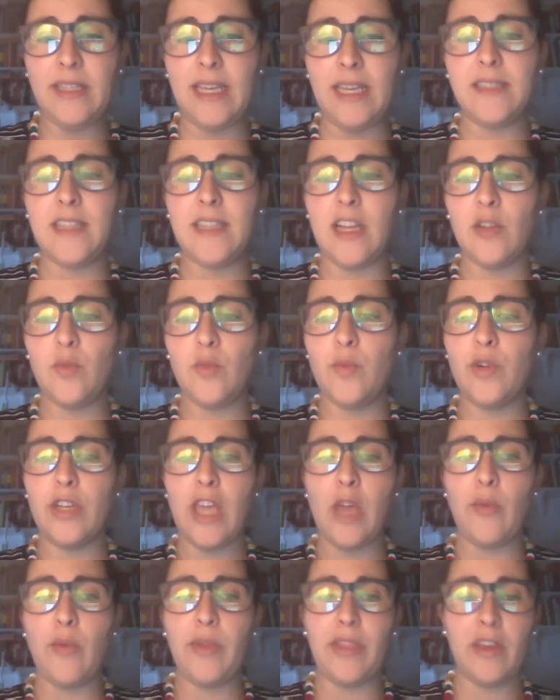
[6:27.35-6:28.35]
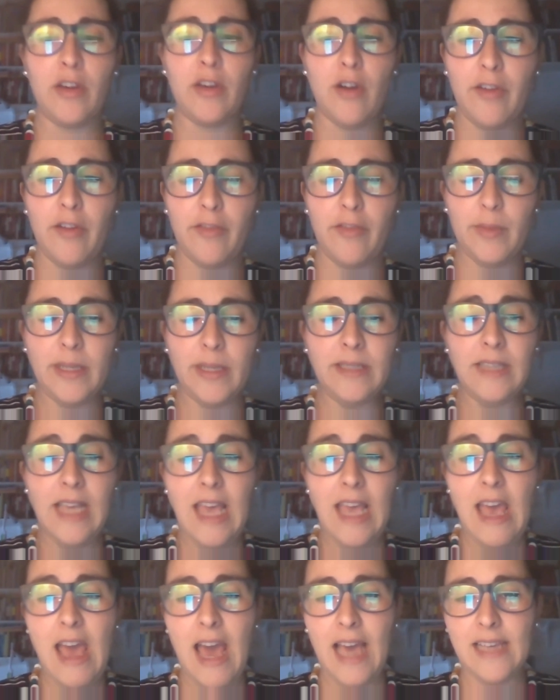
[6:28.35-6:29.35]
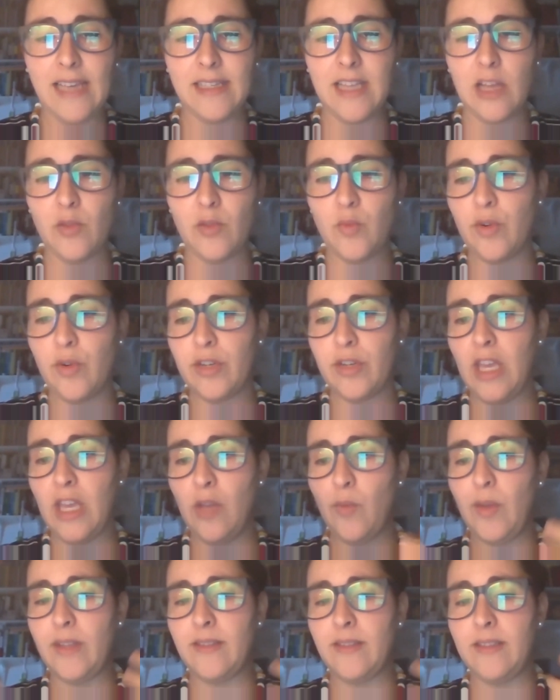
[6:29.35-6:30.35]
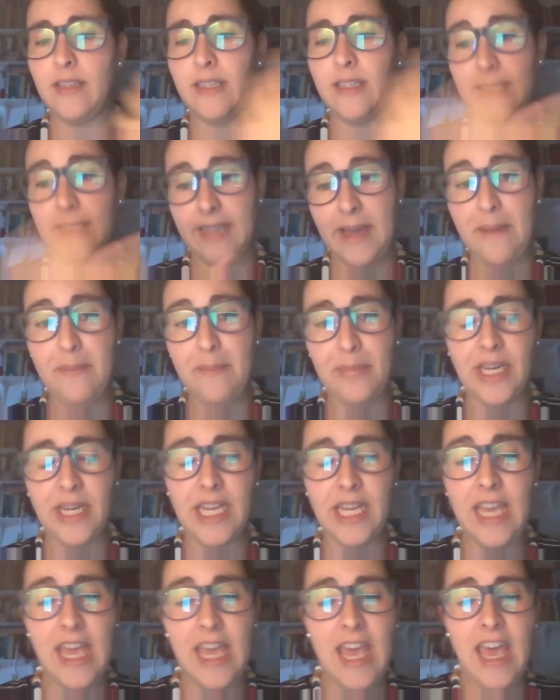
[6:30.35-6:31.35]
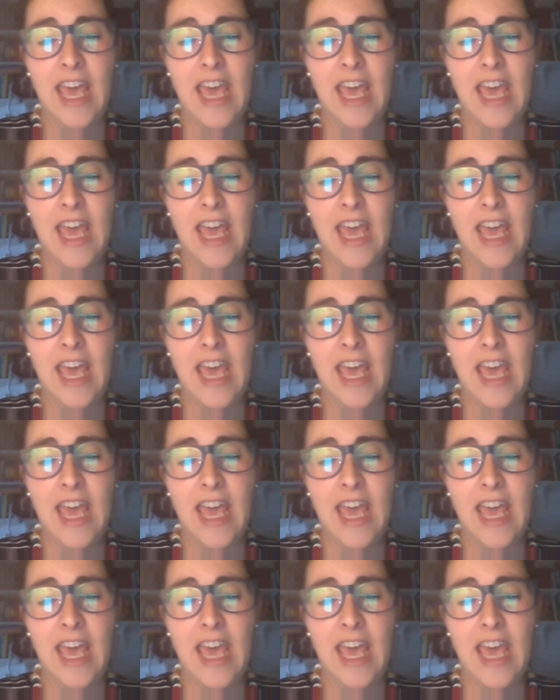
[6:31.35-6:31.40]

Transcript: I start working with the government. I start working with this company,